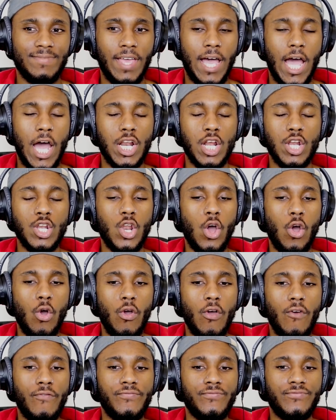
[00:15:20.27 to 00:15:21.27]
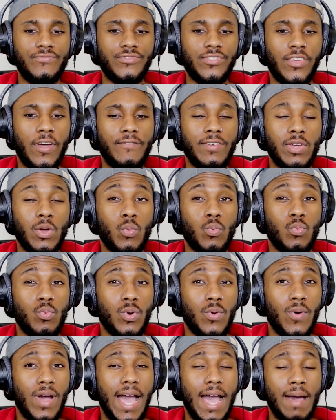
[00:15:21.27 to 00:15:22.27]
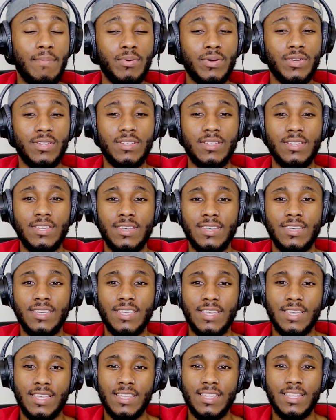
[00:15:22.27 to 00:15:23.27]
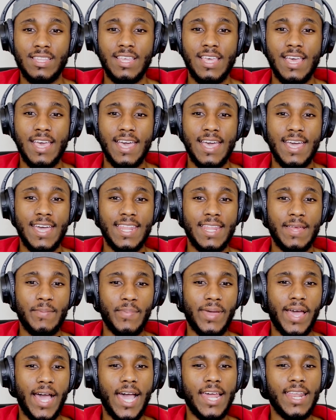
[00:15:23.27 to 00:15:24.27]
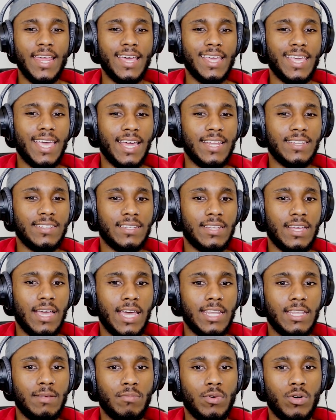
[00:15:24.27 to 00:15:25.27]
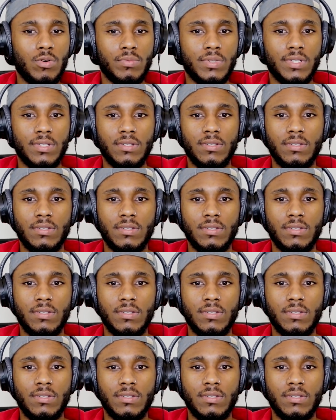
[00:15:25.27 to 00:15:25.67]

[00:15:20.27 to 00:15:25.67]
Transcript: I don't know if something will happen. And I'm kind of against it at the moment.